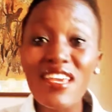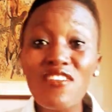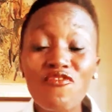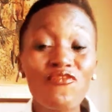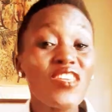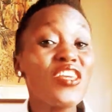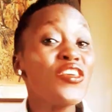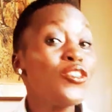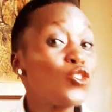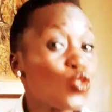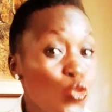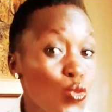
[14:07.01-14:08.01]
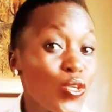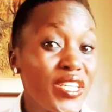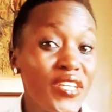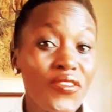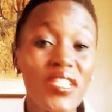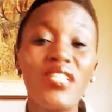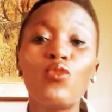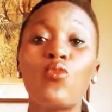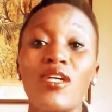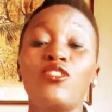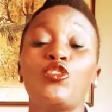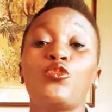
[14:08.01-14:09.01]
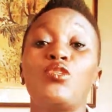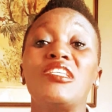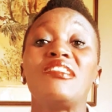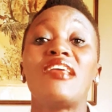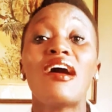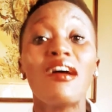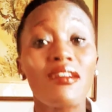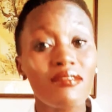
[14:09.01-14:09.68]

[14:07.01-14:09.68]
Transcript: if they truly, really want you in their